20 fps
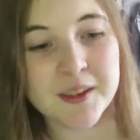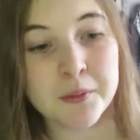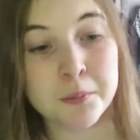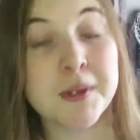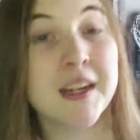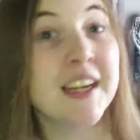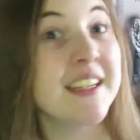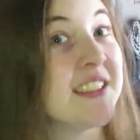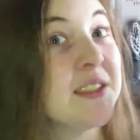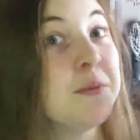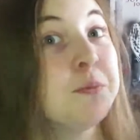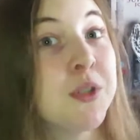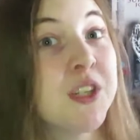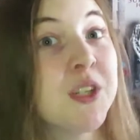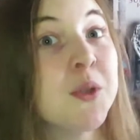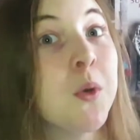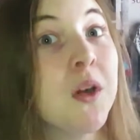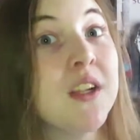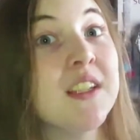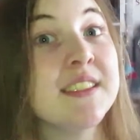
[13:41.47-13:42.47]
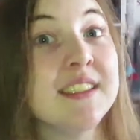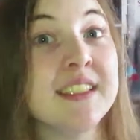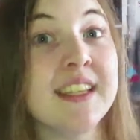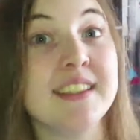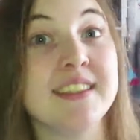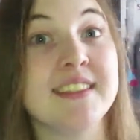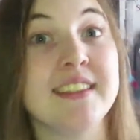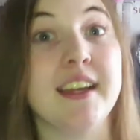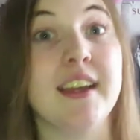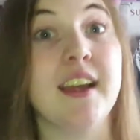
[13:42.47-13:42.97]
But I did pretty well in the
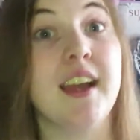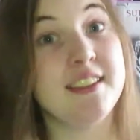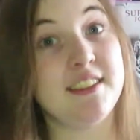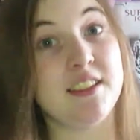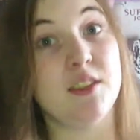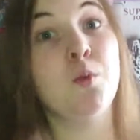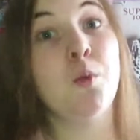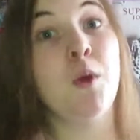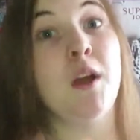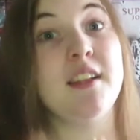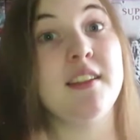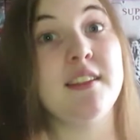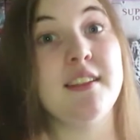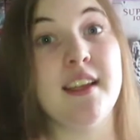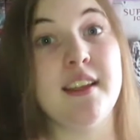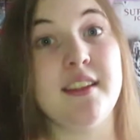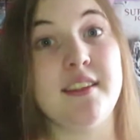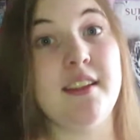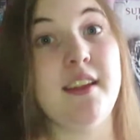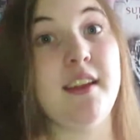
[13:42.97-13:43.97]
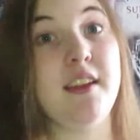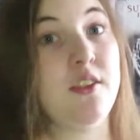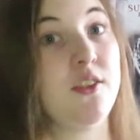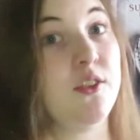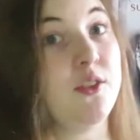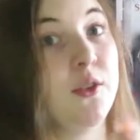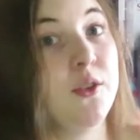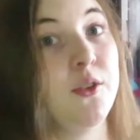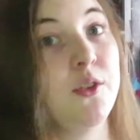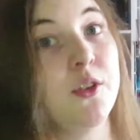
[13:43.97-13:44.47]
essay. I did well in the essay,
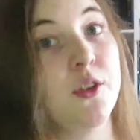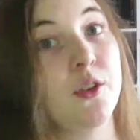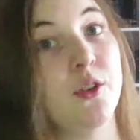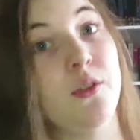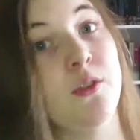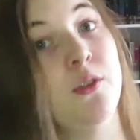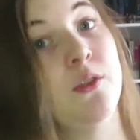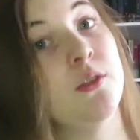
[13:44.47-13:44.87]
so, you know,